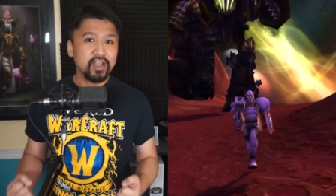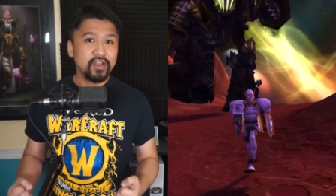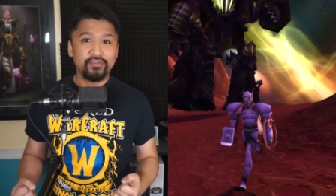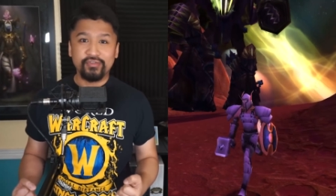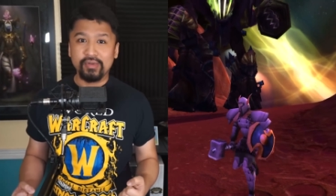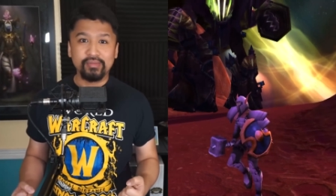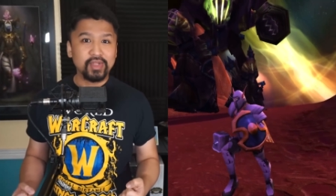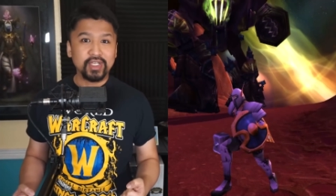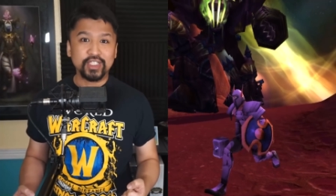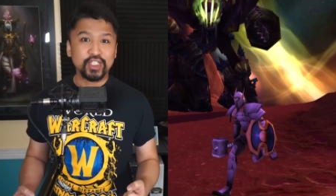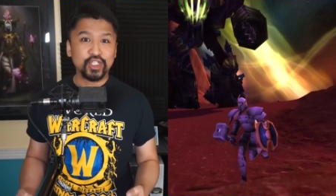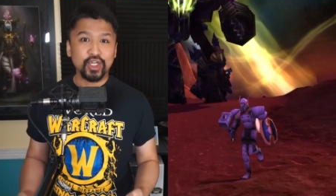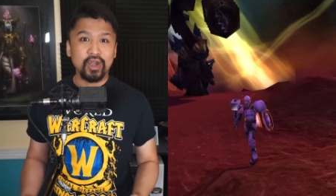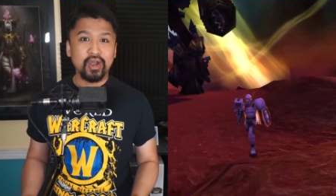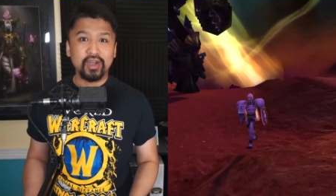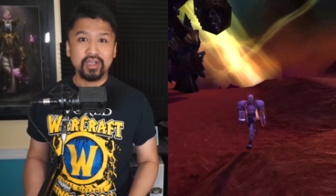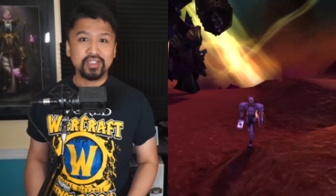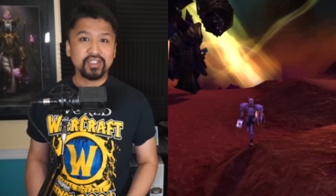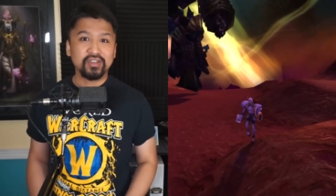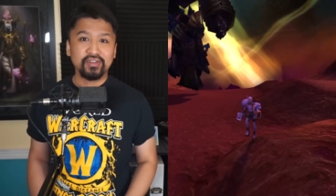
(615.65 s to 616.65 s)
from the
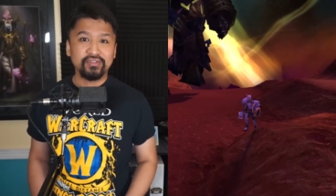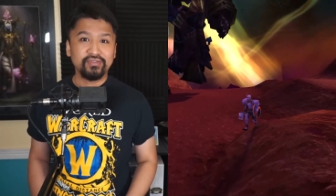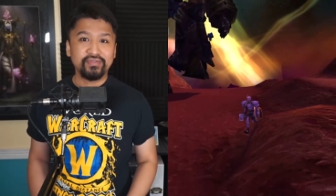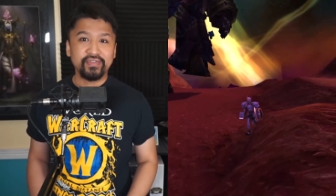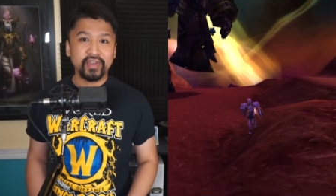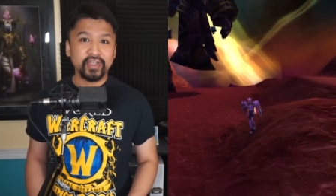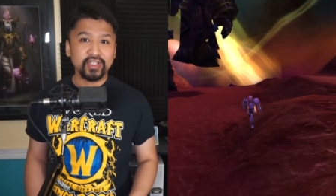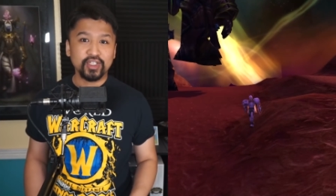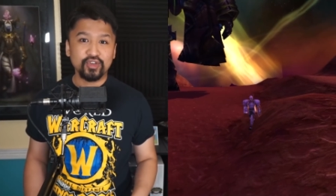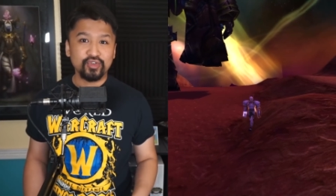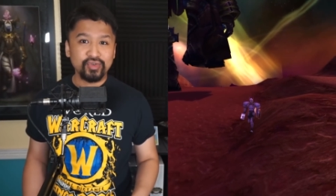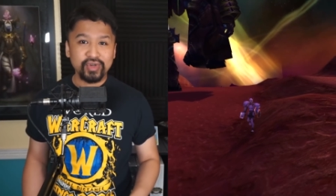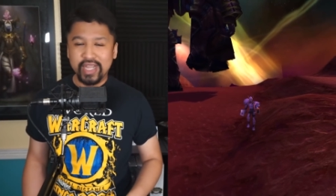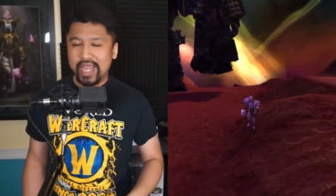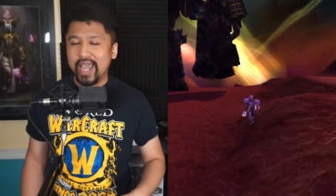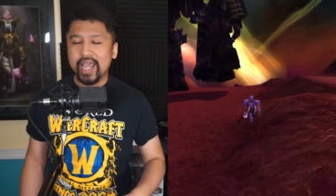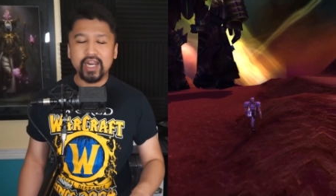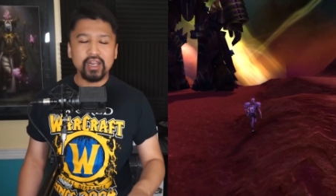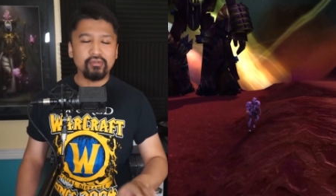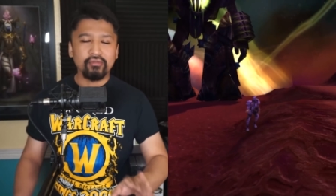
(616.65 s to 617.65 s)
jaws of victory.
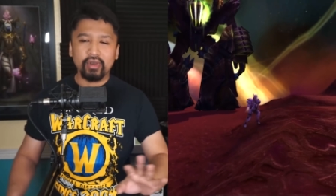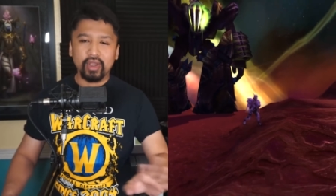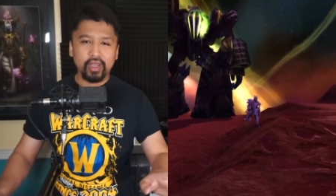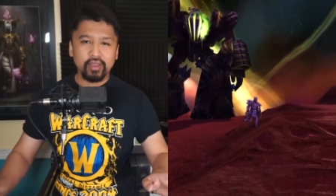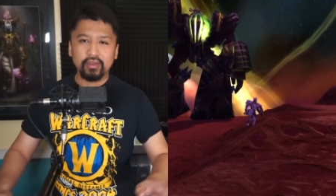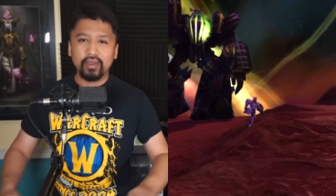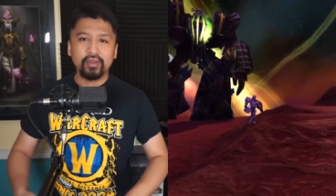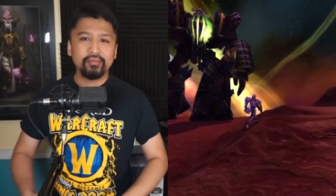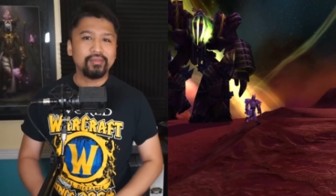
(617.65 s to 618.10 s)
Anyway,